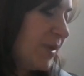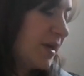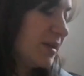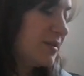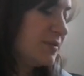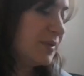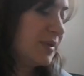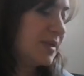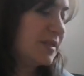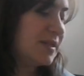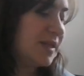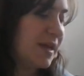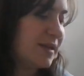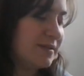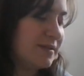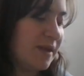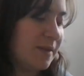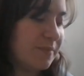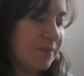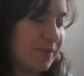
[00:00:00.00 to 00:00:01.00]
best we stay
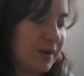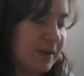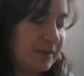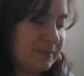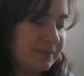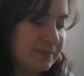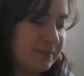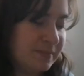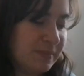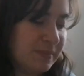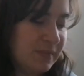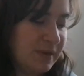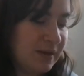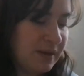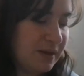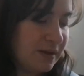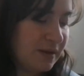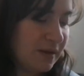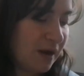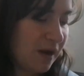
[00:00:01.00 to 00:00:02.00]
separate.
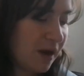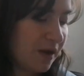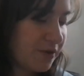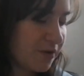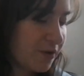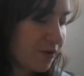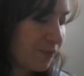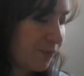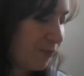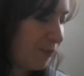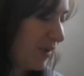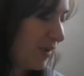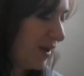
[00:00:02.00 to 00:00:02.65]
Other